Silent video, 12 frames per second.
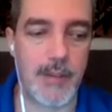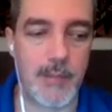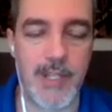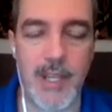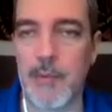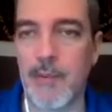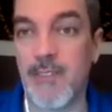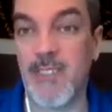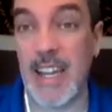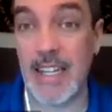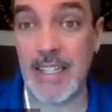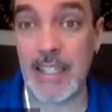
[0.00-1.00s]
Sometimes
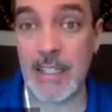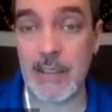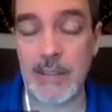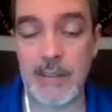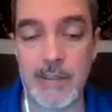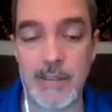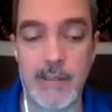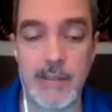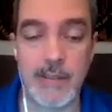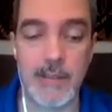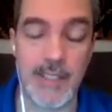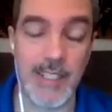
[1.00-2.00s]
finding
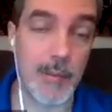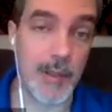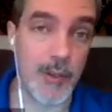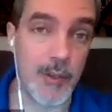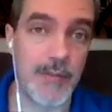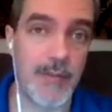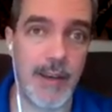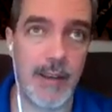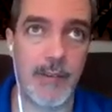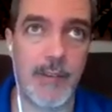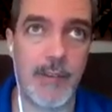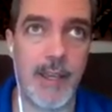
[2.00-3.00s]
GDWG
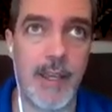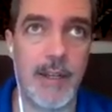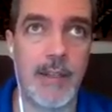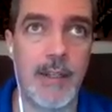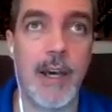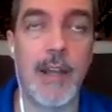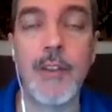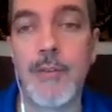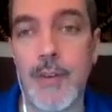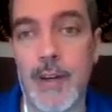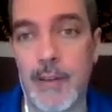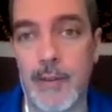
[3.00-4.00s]
files and other
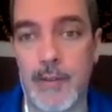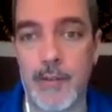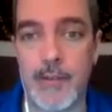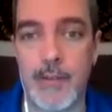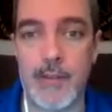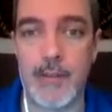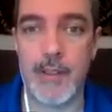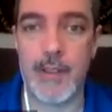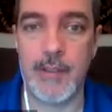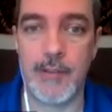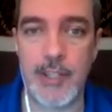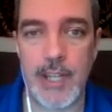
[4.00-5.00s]
files
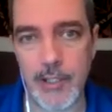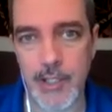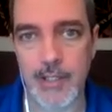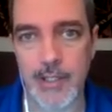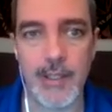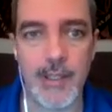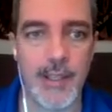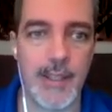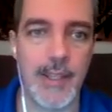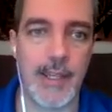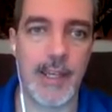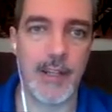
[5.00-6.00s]
is challenging
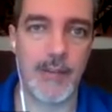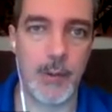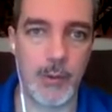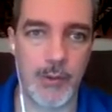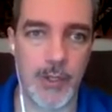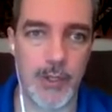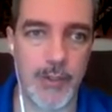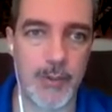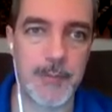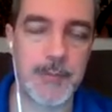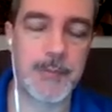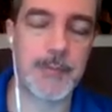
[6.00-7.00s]
in that kind of folder structure.